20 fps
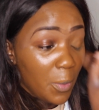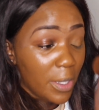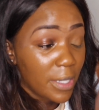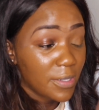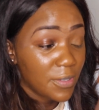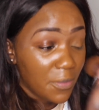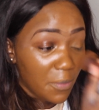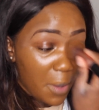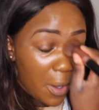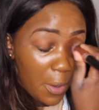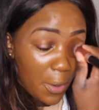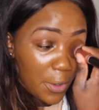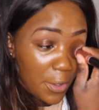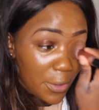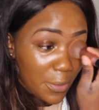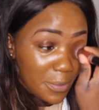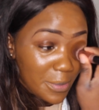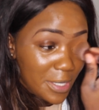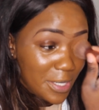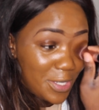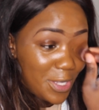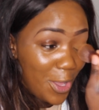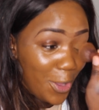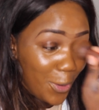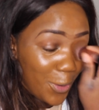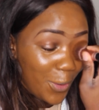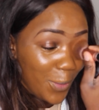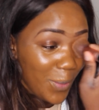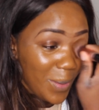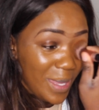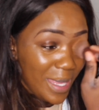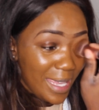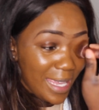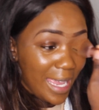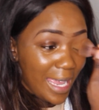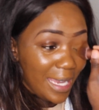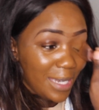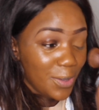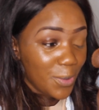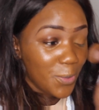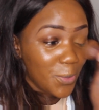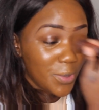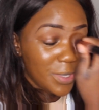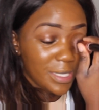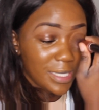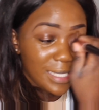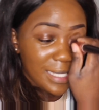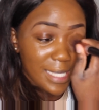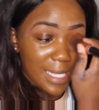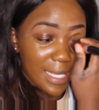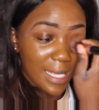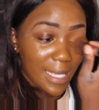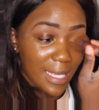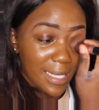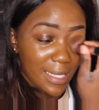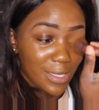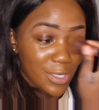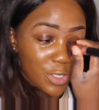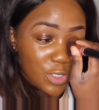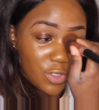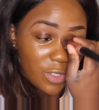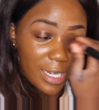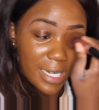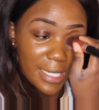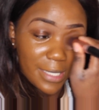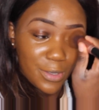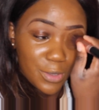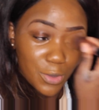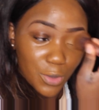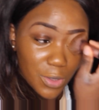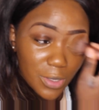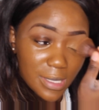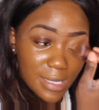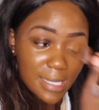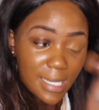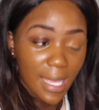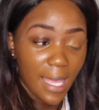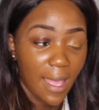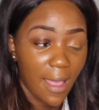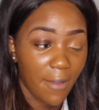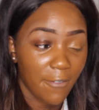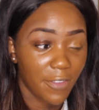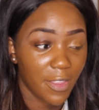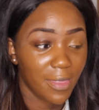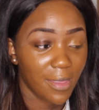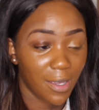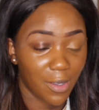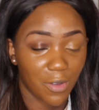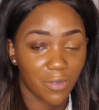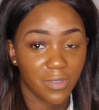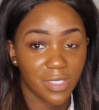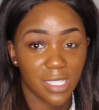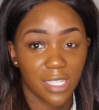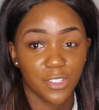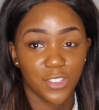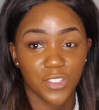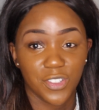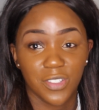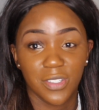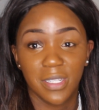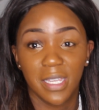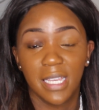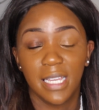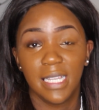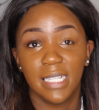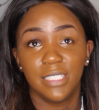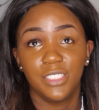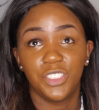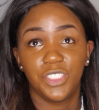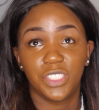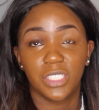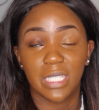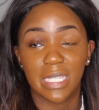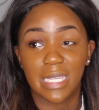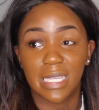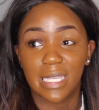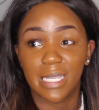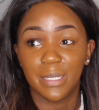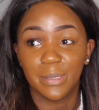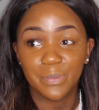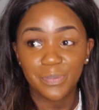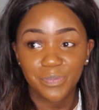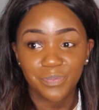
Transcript: works from home, so in order to try not to have that conversation, she